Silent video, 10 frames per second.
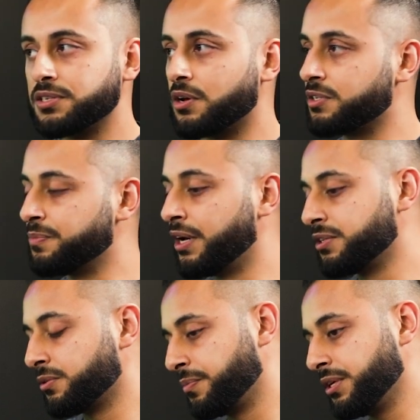That's awesome, man.
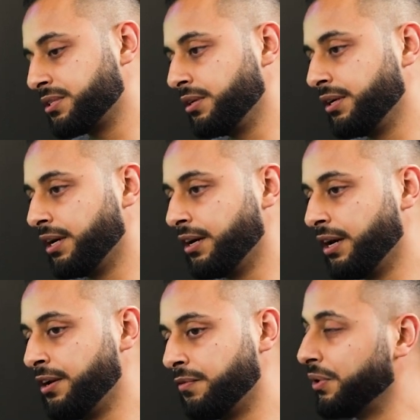So basically,
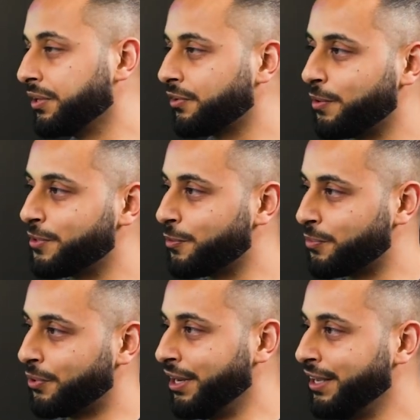I never really thought about the
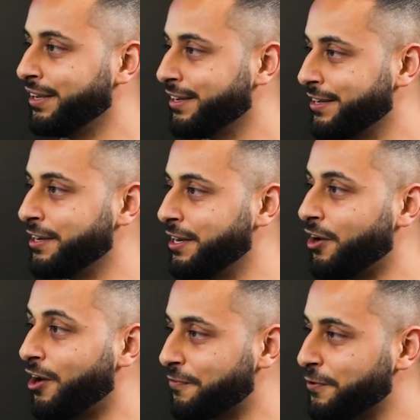
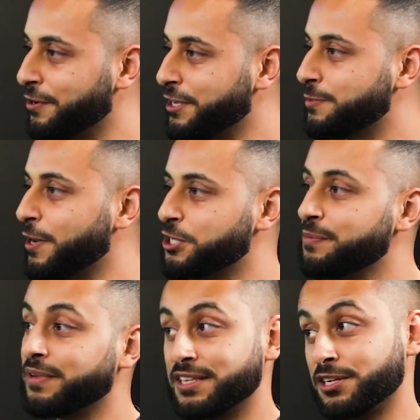pre-offer
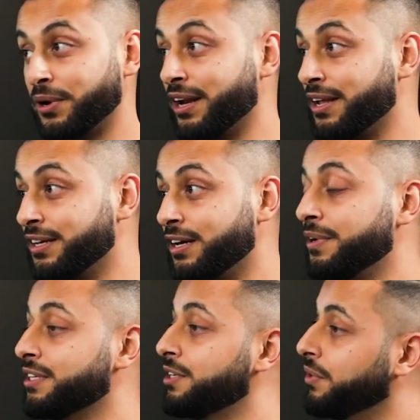inspection, but that's a great idea
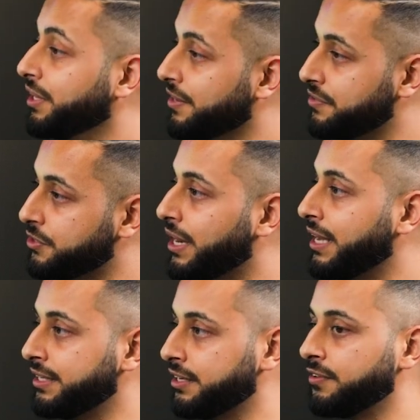because it really gives you an
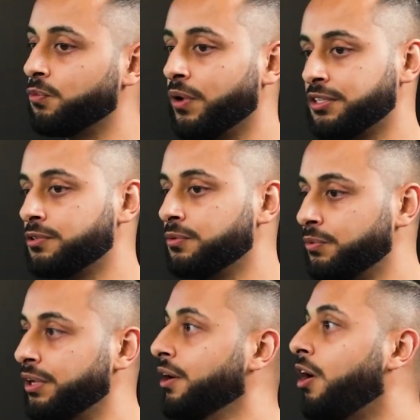idea of what to
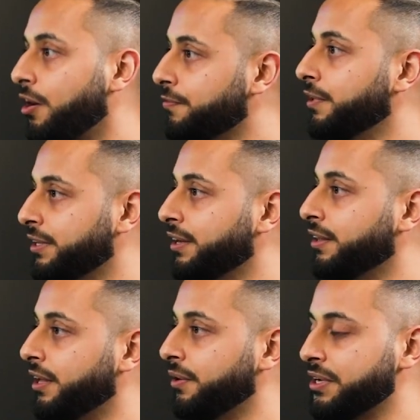really offer at the end of
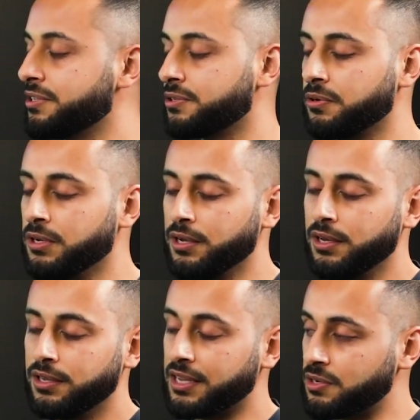the day, right? So
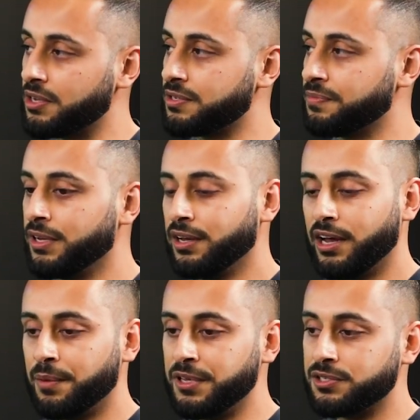that's awesome.
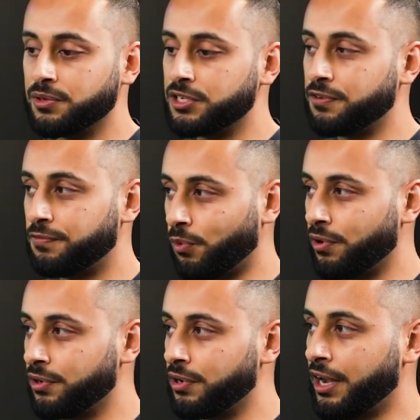I mean, so there's
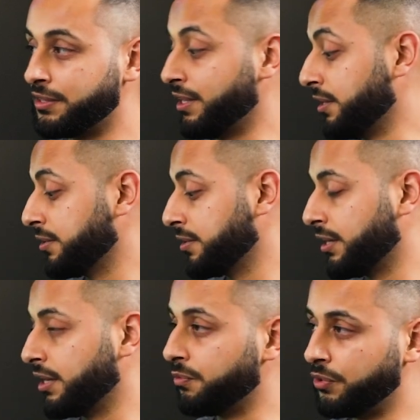4, I think,
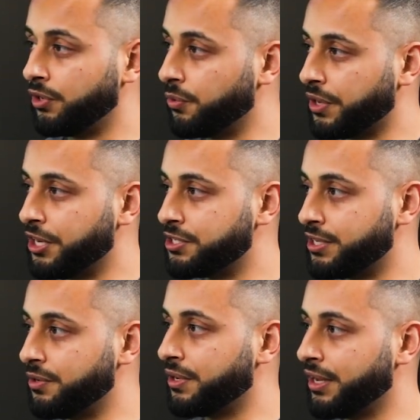real locations
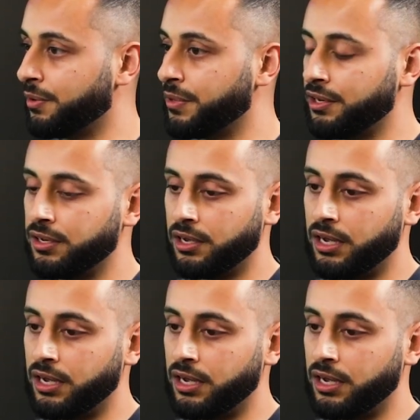that you can hit them in,